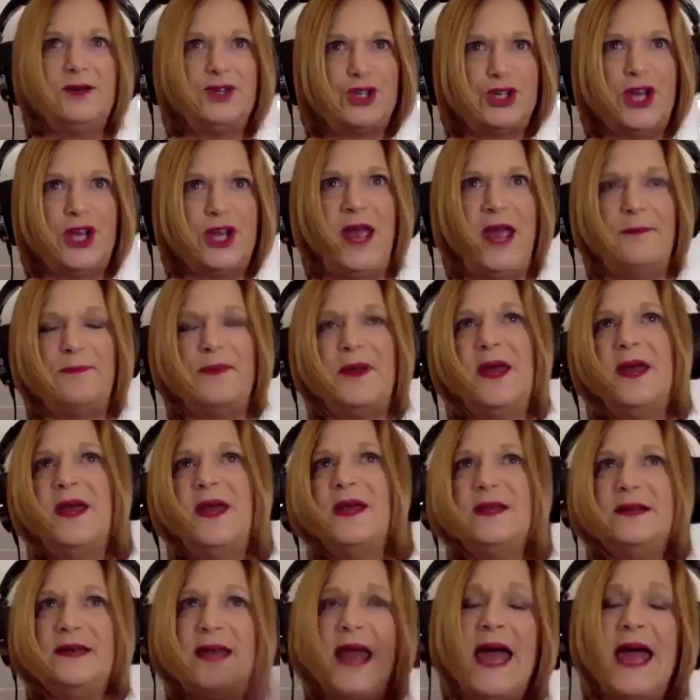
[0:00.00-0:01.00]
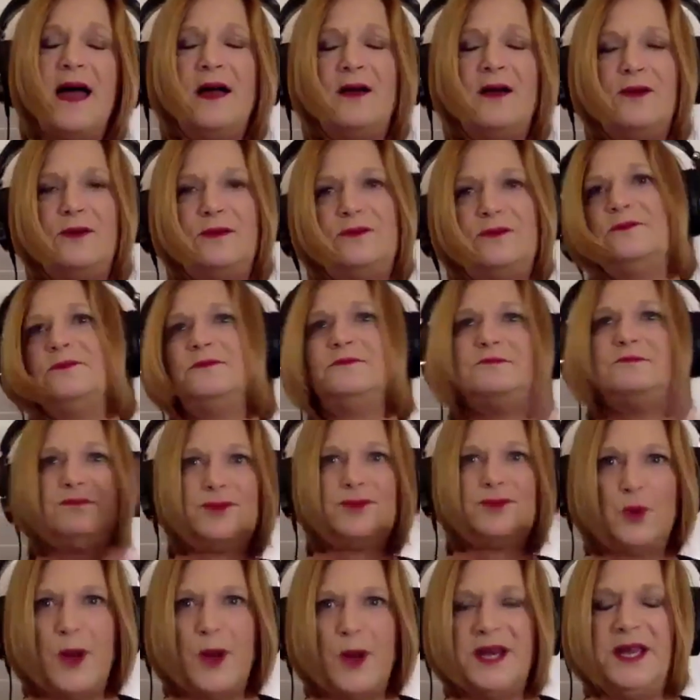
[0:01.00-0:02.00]
shape. Now,
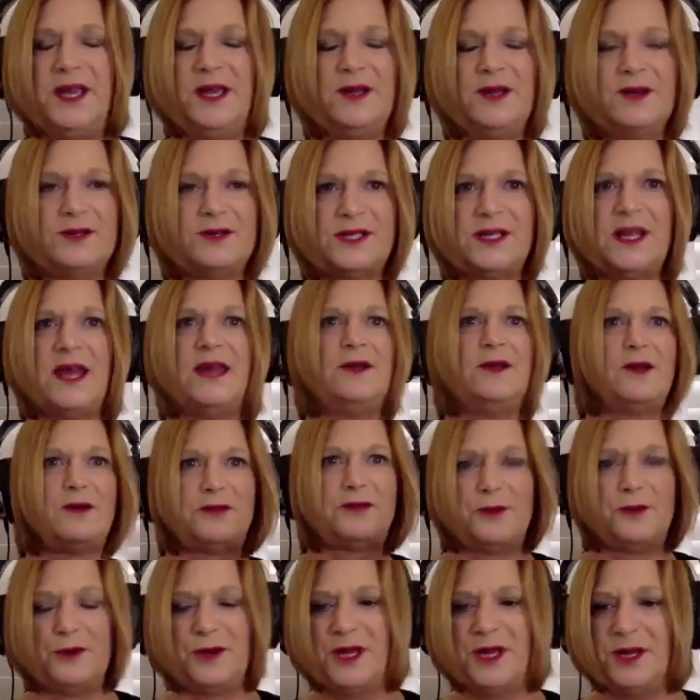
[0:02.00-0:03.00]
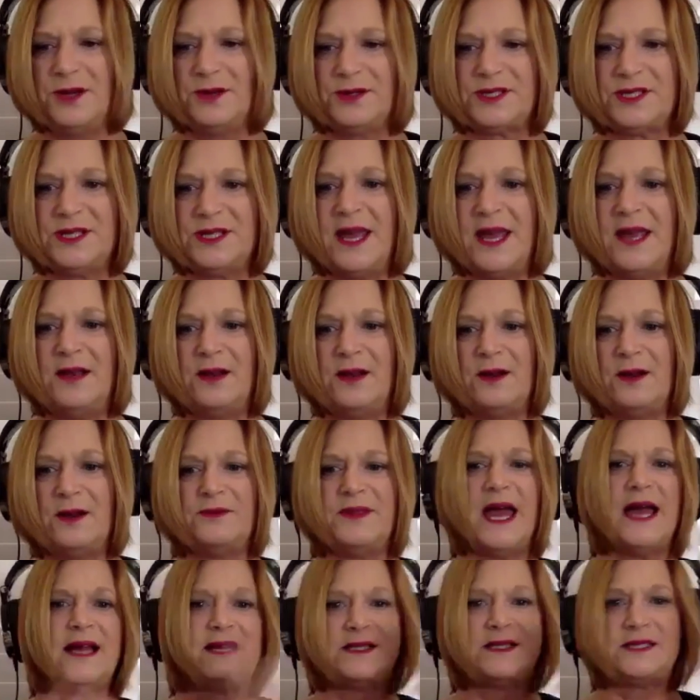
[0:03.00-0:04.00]
20 years later, 30 years later,
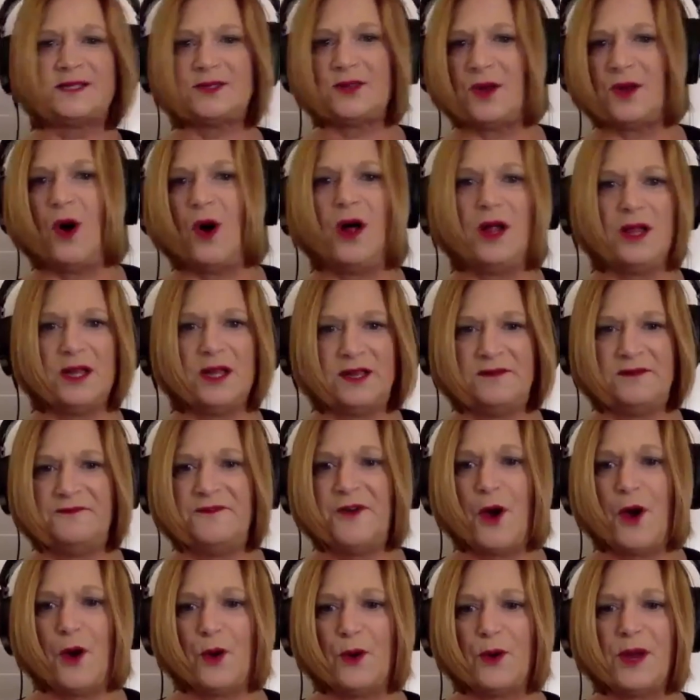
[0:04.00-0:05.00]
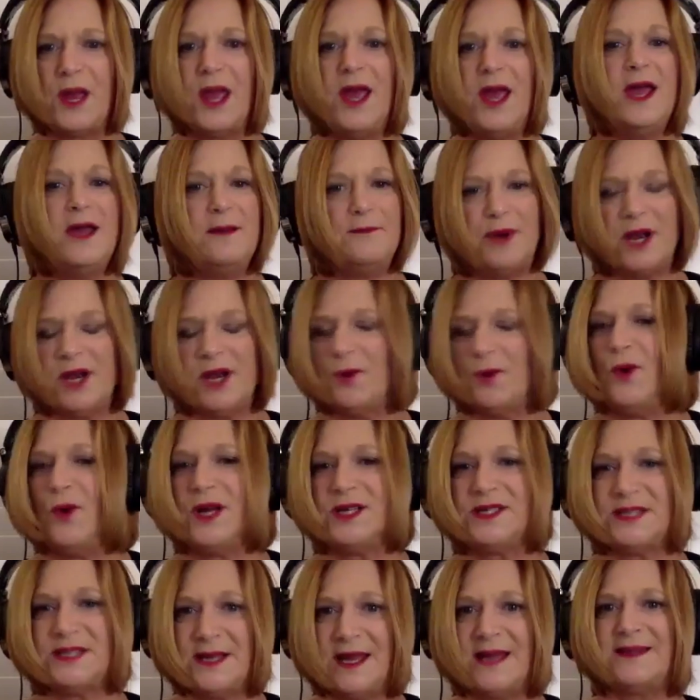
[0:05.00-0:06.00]
that's all in vogue. But it
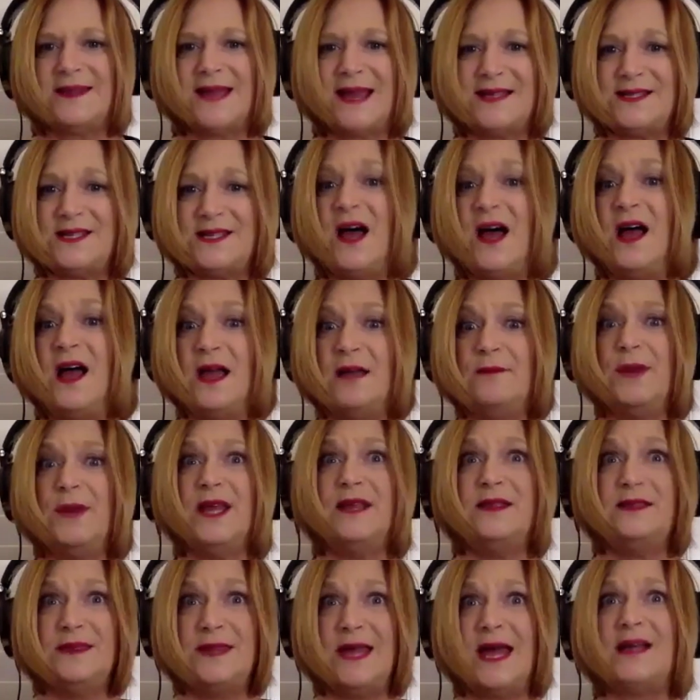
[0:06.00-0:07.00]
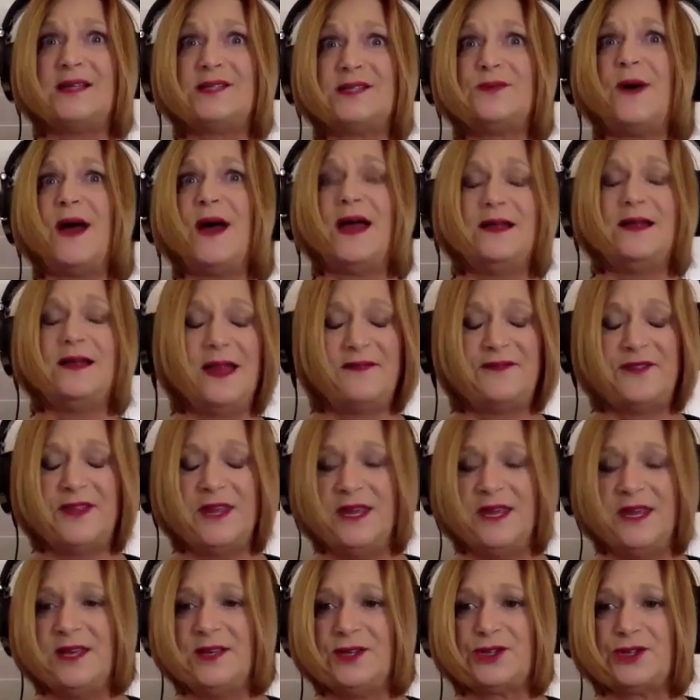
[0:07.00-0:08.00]
wasn't at that time. And that's why I left
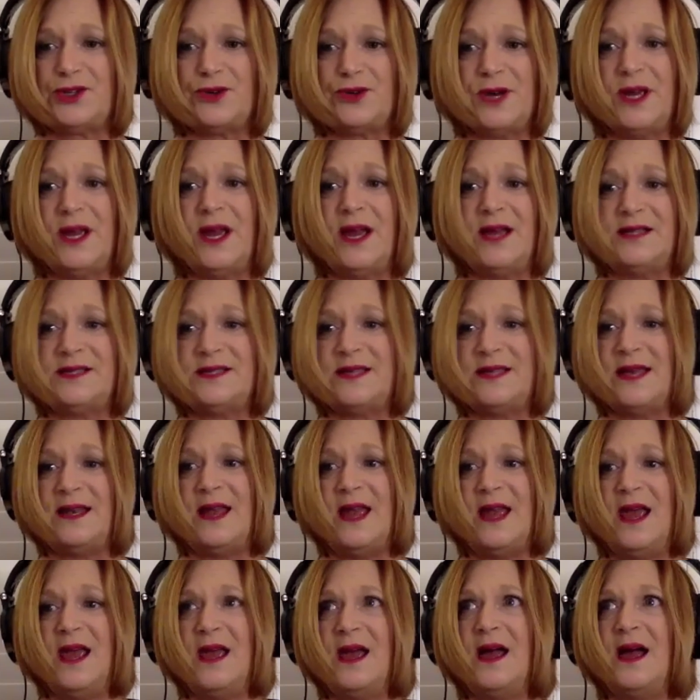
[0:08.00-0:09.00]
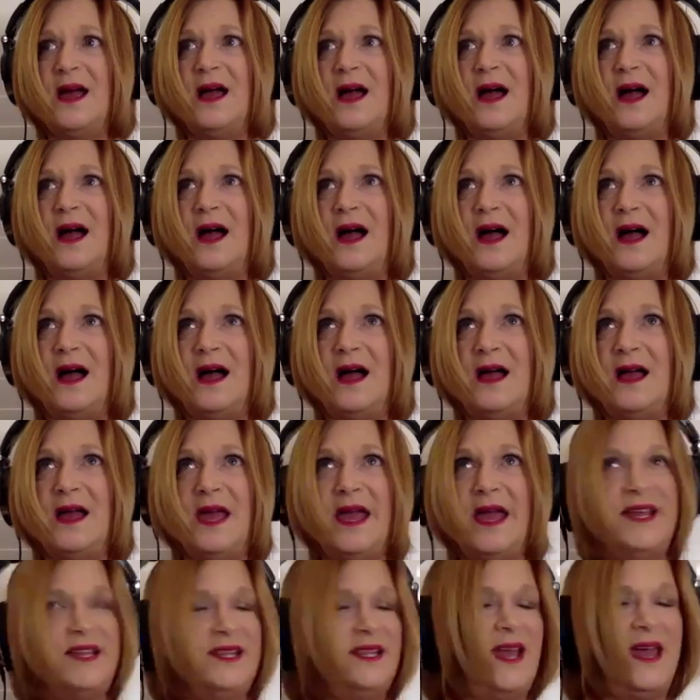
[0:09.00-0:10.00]
the industry. I said,
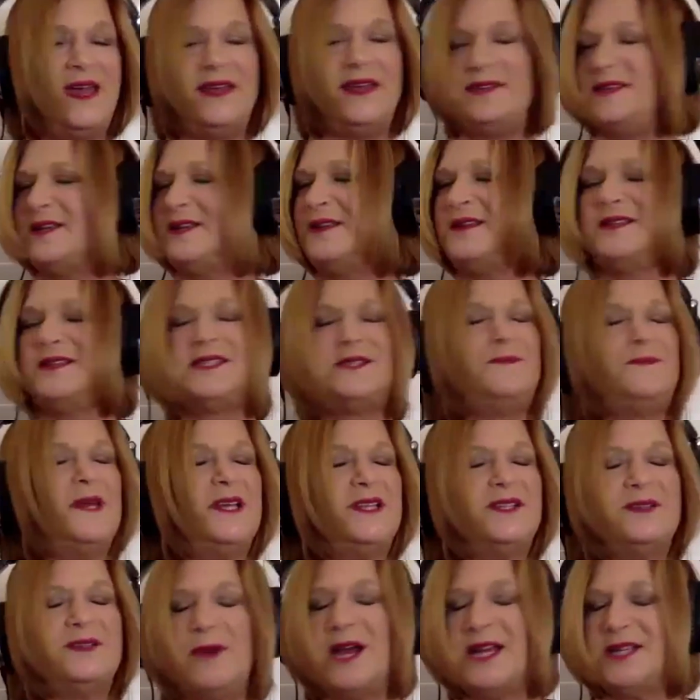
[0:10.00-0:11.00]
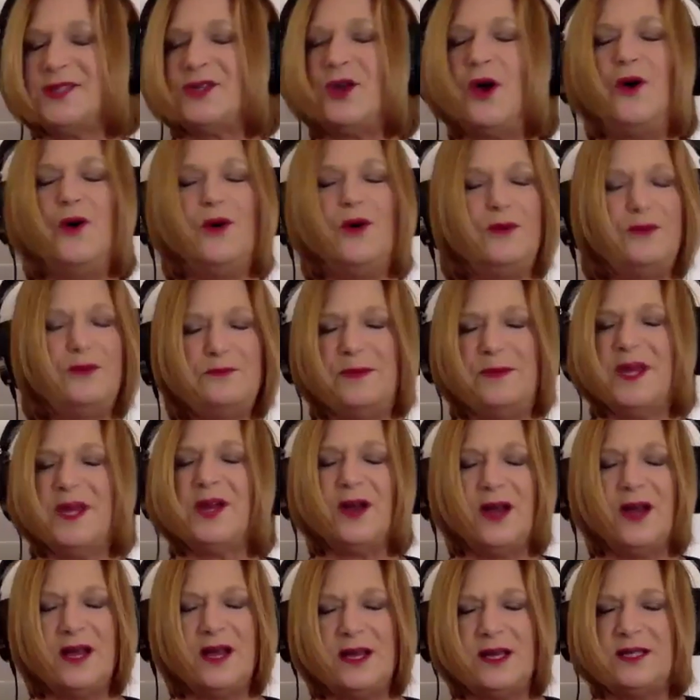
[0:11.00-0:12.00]
it didn't speak to my soul
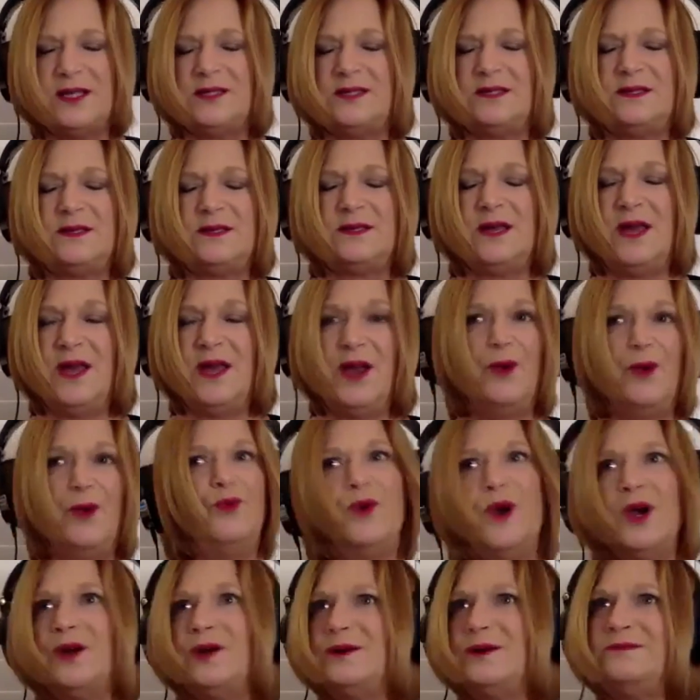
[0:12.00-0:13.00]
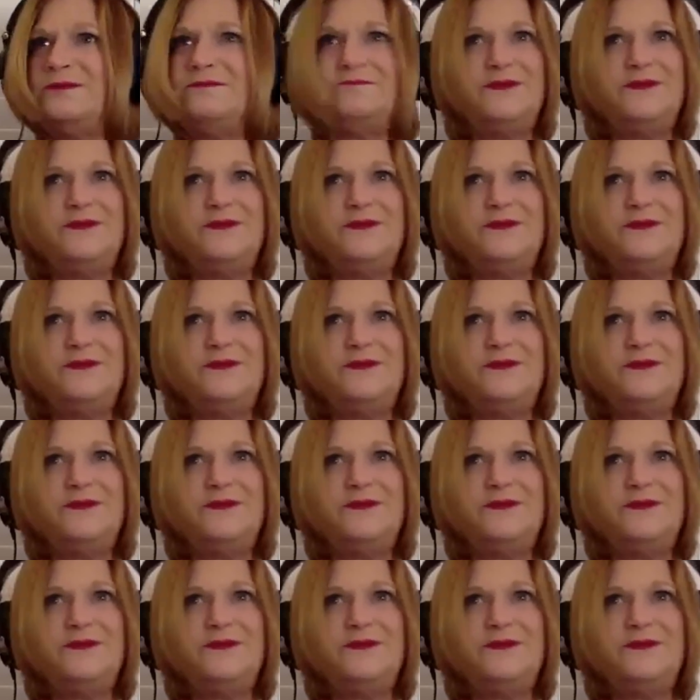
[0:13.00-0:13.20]
because we are